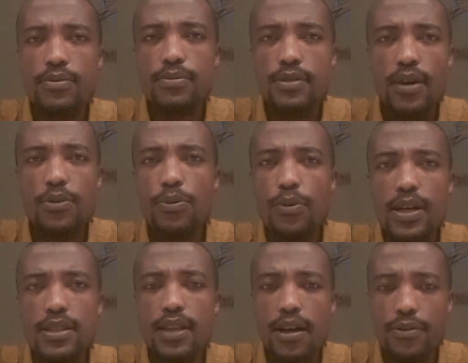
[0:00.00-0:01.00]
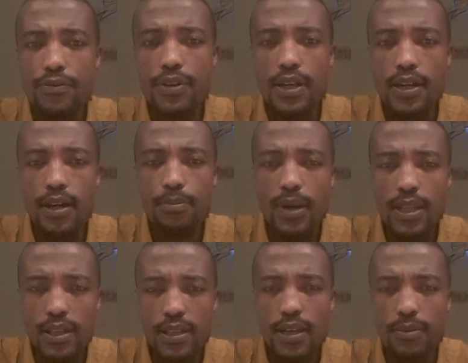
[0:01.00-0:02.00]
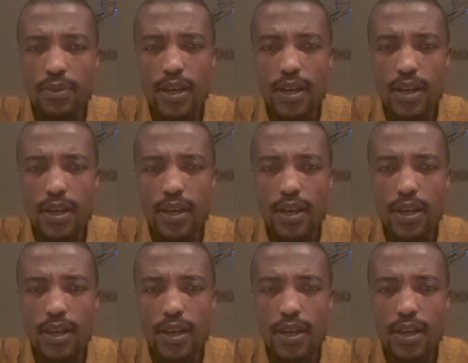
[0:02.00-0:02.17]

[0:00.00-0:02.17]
Southwest Africa by the name.